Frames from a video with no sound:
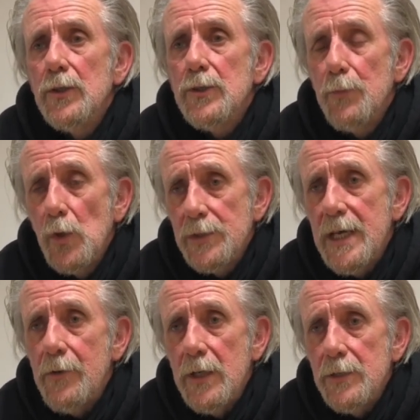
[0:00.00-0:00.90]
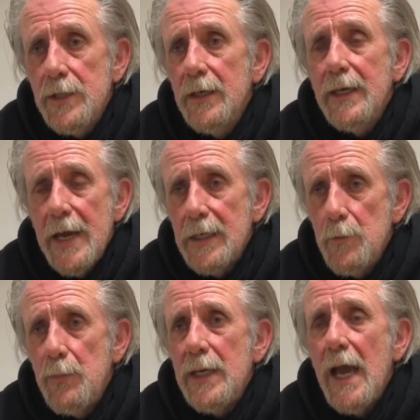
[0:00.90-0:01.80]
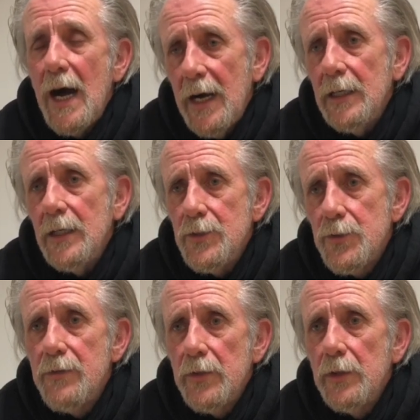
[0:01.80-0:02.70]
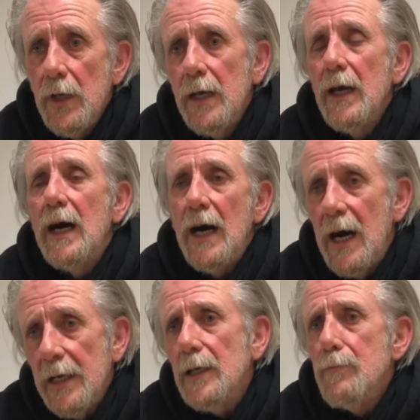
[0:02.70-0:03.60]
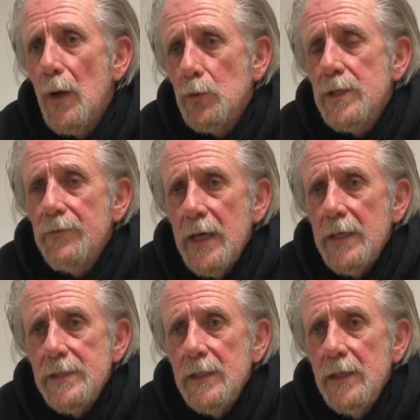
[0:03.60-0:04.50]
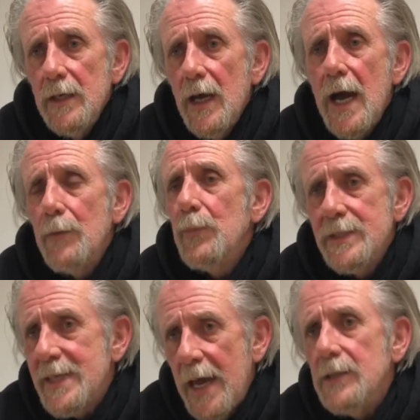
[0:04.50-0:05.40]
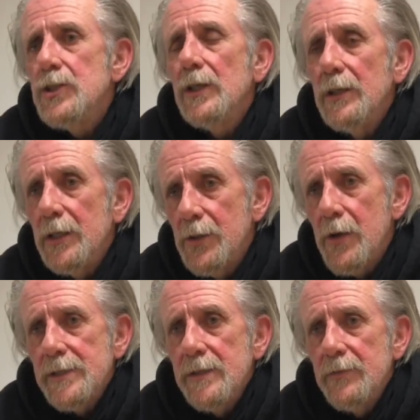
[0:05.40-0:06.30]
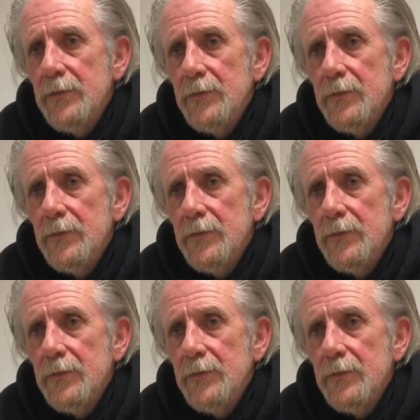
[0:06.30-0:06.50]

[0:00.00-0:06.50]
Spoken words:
Small terriers can be highly driven, highly motivated, and potentially aggressive.